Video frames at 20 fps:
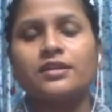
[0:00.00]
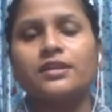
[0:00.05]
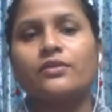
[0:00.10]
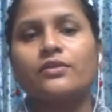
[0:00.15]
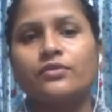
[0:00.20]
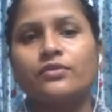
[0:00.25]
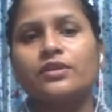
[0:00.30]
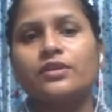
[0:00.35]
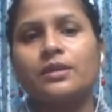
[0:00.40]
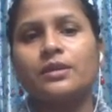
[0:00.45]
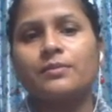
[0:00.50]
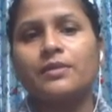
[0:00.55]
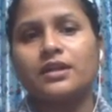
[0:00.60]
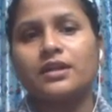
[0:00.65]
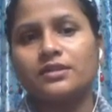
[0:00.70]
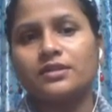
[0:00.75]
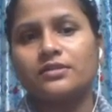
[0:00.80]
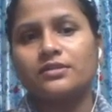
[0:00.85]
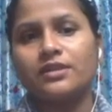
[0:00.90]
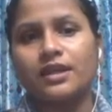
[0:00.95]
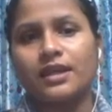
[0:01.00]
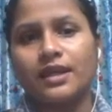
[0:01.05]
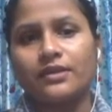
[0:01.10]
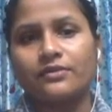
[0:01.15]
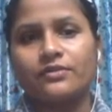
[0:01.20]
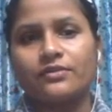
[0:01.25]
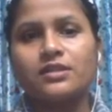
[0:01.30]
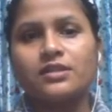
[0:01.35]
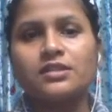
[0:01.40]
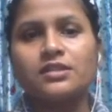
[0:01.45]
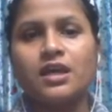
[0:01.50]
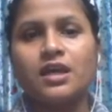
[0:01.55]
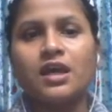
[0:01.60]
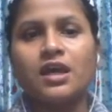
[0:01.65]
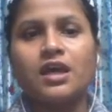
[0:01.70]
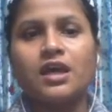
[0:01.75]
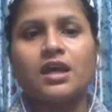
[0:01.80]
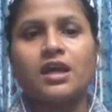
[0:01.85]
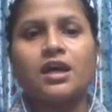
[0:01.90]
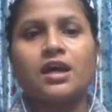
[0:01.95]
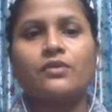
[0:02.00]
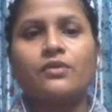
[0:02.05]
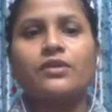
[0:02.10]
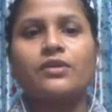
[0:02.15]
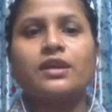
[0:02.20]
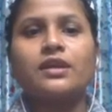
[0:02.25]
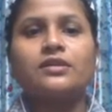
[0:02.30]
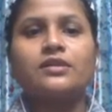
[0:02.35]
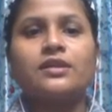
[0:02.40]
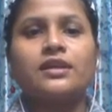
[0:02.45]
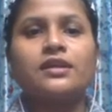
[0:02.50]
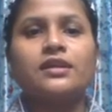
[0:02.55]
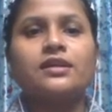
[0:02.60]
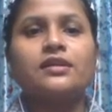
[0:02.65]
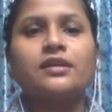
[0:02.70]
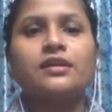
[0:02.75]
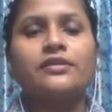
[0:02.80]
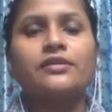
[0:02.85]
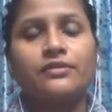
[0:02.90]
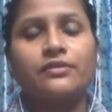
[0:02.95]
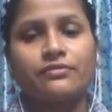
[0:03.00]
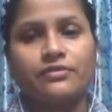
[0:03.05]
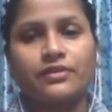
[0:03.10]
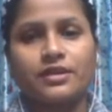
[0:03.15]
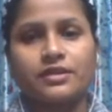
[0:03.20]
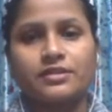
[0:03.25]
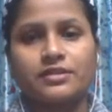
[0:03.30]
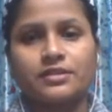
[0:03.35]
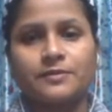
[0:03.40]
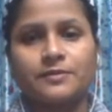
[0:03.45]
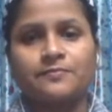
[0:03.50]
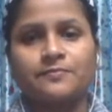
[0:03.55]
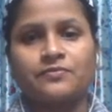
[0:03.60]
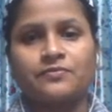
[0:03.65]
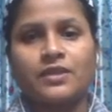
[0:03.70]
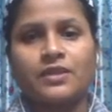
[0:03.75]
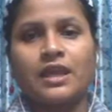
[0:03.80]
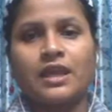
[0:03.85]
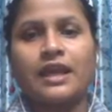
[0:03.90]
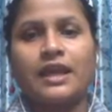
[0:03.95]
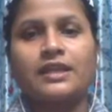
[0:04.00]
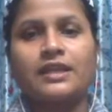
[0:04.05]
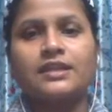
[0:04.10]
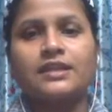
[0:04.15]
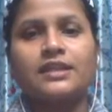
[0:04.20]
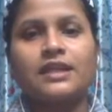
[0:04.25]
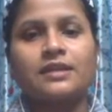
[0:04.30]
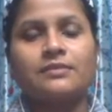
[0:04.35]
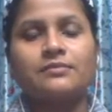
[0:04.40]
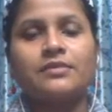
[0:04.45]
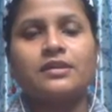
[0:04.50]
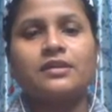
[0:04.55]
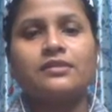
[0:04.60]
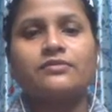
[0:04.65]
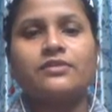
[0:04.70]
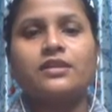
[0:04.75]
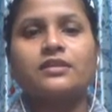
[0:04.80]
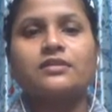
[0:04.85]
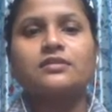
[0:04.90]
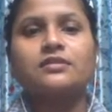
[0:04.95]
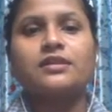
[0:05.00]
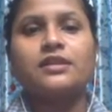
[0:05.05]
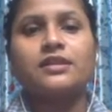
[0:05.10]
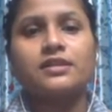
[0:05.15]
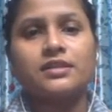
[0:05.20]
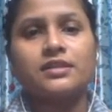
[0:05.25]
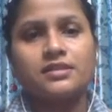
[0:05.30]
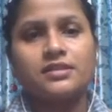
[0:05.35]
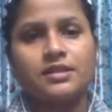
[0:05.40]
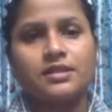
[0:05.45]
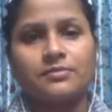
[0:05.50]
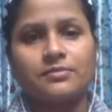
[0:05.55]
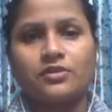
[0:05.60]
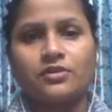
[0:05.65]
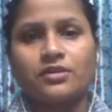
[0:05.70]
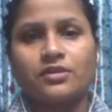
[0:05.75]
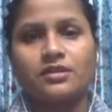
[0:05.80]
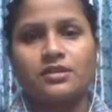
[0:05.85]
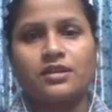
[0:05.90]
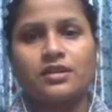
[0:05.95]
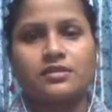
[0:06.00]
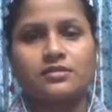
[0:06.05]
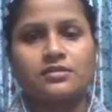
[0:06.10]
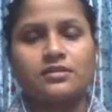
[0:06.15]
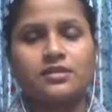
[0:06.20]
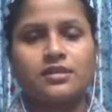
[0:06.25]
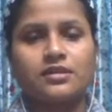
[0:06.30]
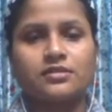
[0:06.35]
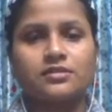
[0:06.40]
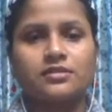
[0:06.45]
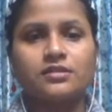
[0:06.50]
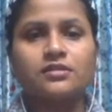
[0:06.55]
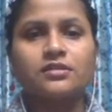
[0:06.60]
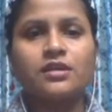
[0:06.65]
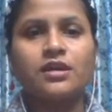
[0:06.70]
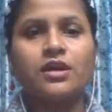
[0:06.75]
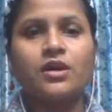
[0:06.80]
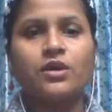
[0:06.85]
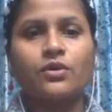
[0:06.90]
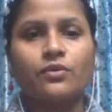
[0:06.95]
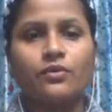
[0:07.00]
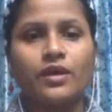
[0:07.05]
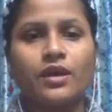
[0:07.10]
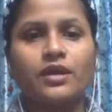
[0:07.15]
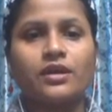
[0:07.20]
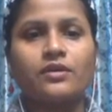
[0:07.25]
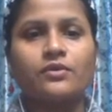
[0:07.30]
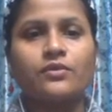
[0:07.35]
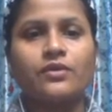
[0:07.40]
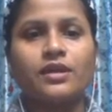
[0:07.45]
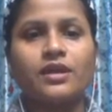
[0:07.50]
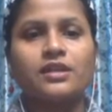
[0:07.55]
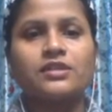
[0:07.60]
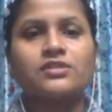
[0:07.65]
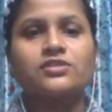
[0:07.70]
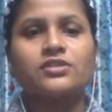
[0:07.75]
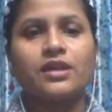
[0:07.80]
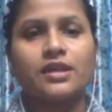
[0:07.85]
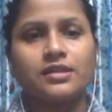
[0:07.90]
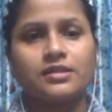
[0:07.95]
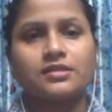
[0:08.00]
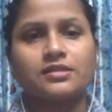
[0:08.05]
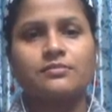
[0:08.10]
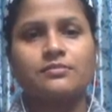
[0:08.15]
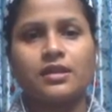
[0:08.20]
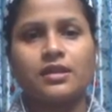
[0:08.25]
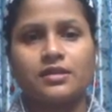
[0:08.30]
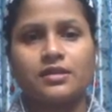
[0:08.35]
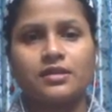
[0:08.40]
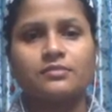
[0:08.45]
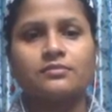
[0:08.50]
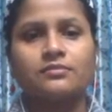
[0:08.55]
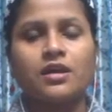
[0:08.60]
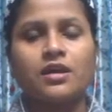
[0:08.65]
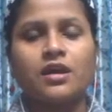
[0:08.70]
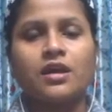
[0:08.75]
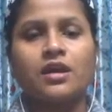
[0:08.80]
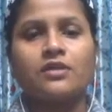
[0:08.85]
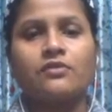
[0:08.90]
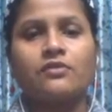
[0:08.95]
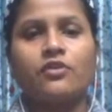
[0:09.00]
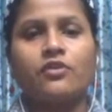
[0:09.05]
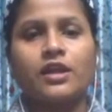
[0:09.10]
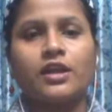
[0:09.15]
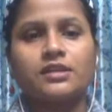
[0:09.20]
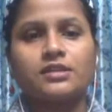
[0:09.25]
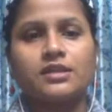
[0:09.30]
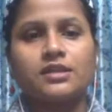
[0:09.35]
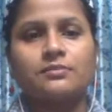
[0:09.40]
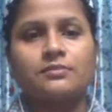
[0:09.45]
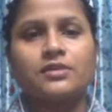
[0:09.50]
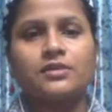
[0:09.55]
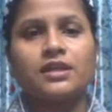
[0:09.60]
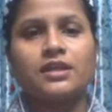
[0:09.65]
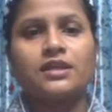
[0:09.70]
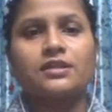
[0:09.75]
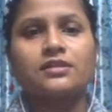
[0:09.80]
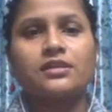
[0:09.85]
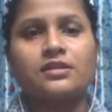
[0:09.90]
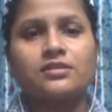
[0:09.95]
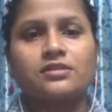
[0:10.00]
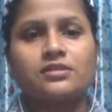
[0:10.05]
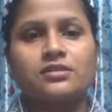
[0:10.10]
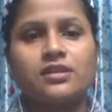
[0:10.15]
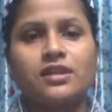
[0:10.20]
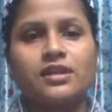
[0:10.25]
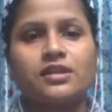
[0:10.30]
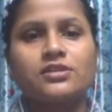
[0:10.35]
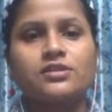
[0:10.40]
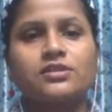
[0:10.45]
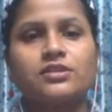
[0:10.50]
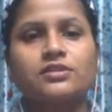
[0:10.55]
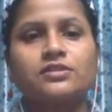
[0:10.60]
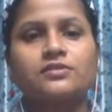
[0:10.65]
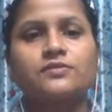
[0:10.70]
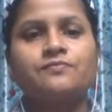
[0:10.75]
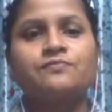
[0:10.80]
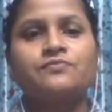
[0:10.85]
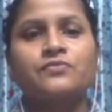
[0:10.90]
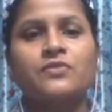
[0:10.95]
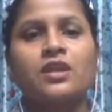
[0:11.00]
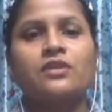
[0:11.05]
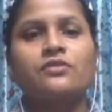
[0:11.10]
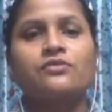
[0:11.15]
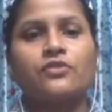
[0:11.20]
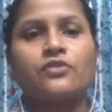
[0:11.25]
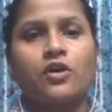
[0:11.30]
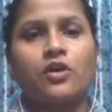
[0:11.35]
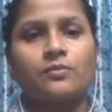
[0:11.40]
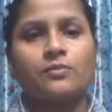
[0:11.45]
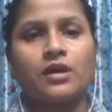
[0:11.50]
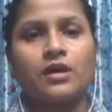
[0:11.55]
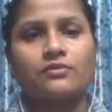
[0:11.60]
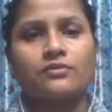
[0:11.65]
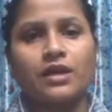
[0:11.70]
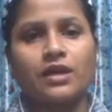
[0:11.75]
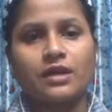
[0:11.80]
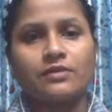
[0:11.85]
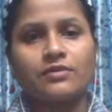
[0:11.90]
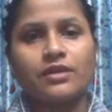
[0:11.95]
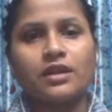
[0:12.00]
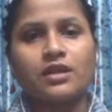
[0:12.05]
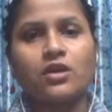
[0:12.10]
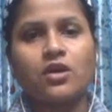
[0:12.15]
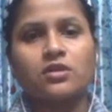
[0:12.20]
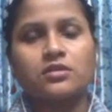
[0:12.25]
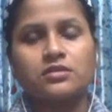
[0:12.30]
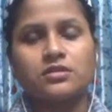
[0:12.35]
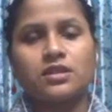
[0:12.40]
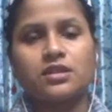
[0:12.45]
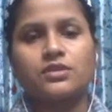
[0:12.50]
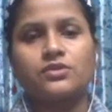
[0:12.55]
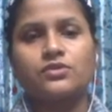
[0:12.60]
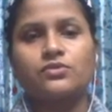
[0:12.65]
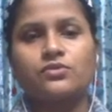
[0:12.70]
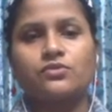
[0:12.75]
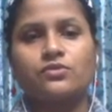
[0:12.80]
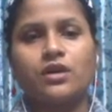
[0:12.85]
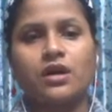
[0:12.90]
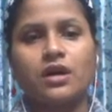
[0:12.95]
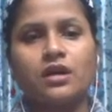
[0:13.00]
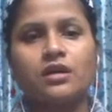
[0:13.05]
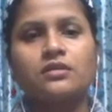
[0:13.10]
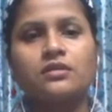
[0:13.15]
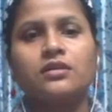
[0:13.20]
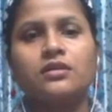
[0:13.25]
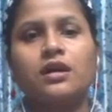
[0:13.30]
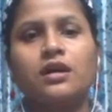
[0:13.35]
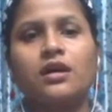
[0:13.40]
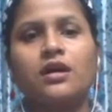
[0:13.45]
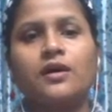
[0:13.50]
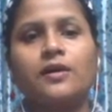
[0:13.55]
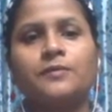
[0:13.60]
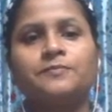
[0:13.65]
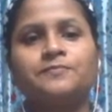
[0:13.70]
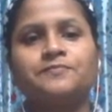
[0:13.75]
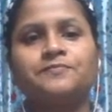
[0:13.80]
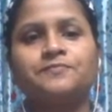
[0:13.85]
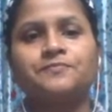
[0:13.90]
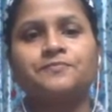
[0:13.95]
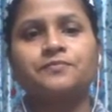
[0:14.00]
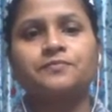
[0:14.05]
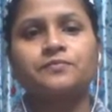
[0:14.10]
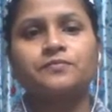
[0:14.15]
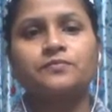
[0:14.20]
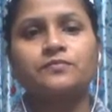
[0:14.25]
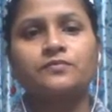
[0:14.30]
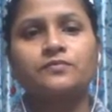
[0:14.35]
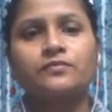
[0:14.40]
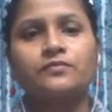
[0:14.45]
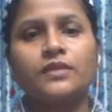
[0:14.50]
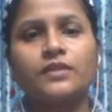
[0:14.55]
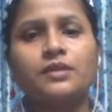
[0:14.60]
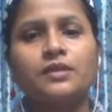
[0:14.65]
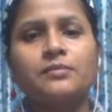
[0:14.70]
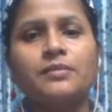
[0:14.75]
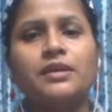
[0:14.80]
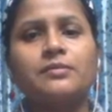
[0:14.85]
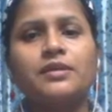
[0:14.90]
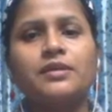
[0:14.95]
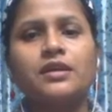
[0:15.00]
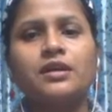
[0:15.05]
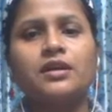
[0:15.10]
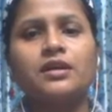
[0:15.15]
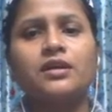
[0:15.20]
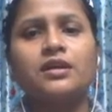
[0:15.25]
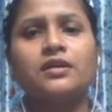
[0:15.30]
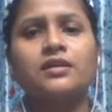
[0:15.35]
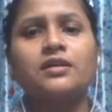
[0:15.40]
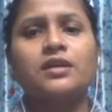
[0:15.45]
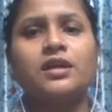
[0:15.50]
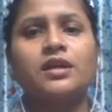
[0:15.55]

within a particular language. We can there rephrase it, and it can be even intersemiotic translation, where we can change the medium. For example, a translation from a verbal content to a maybe a